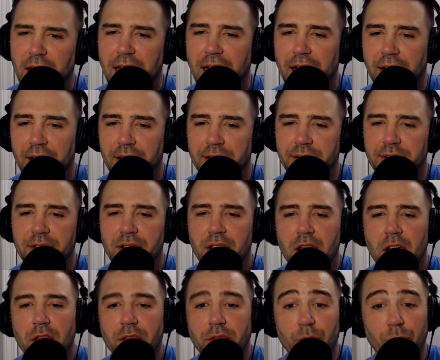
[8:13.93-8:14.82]
And
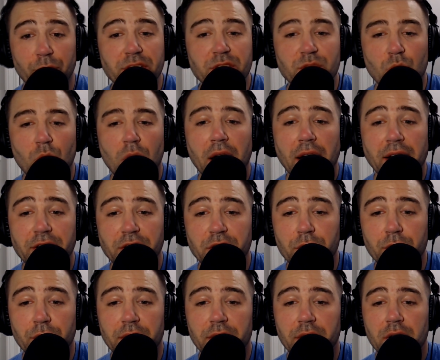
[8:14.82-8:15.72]
the reason why I
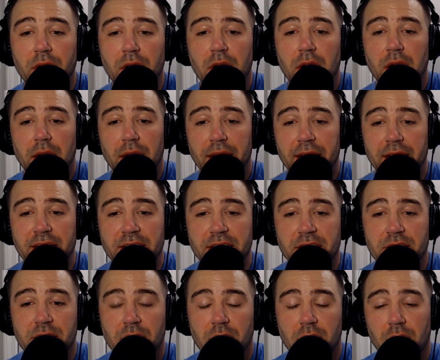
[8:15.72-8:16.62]
do it
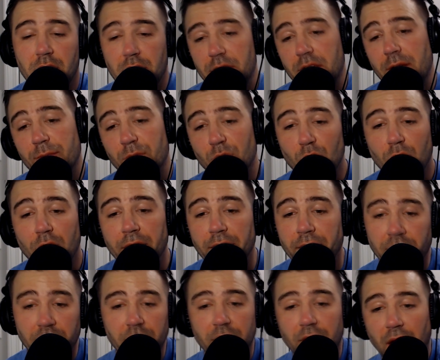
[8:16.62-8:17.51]
is, number
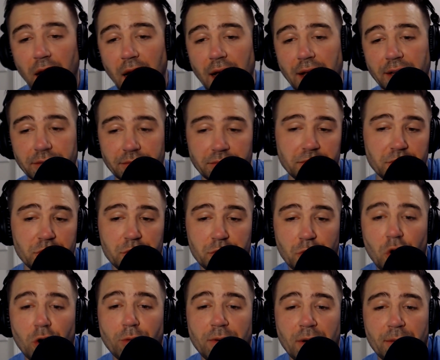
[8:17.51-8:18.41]
one,
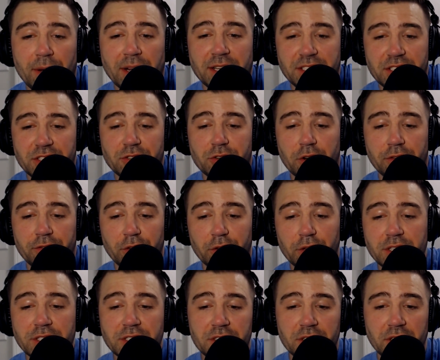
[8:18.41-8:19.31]
you know about my sister. If
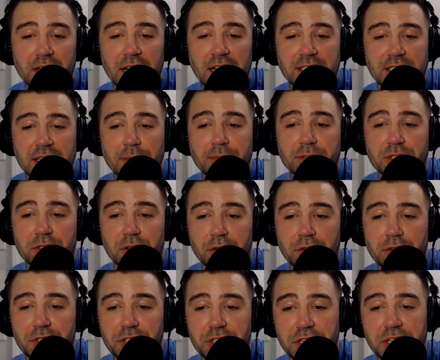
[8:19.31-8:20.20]
you listen to the last
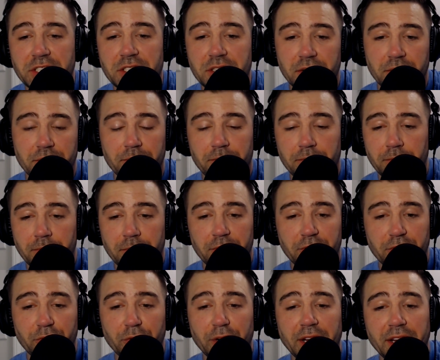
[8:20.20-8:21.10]
episode, she's a
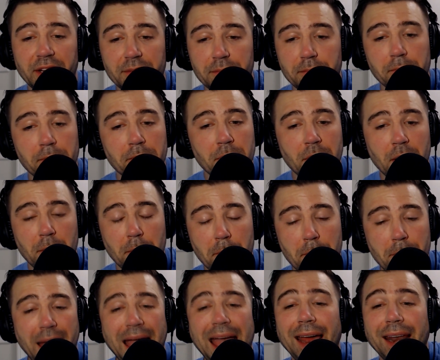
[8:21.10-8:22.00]
freaking
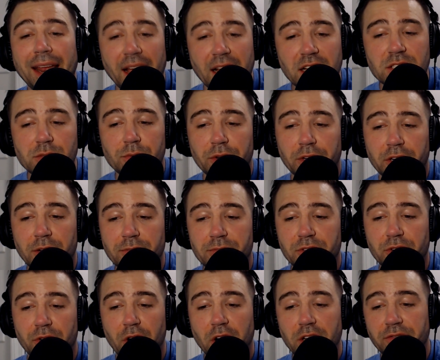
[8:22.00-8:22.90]
badass when it
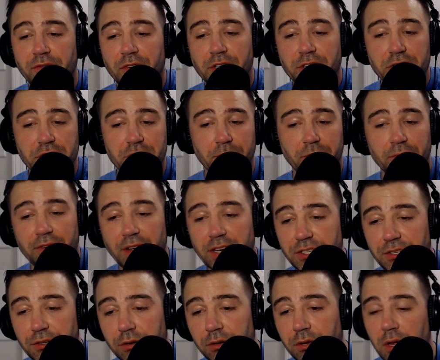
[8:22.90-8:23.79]
comes to CrossFit. She's a
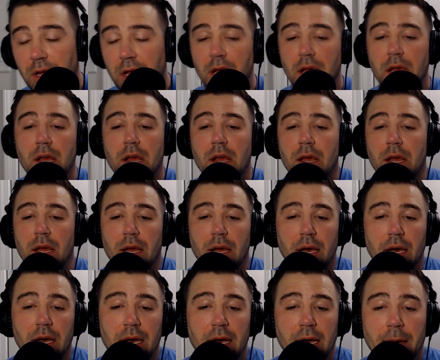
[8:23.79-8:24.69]
professional.
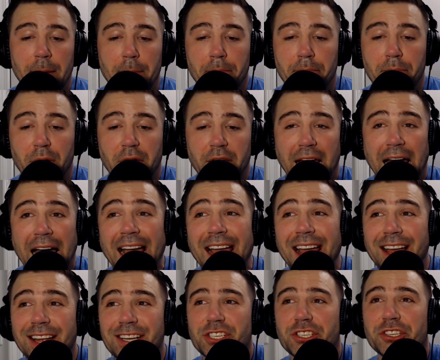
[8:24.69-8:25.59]
But
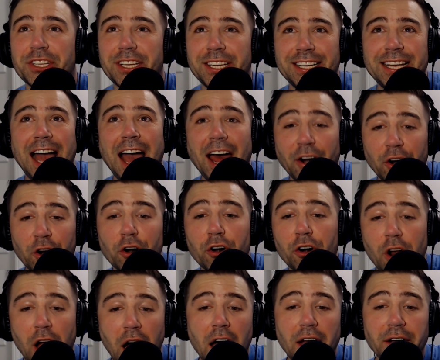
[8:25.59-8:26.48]
I actually got
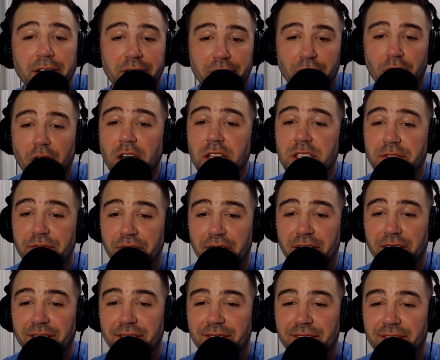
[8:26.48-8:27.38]
her onto
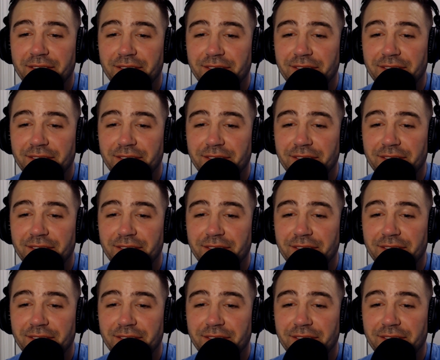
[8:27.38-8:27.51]
CrossFit,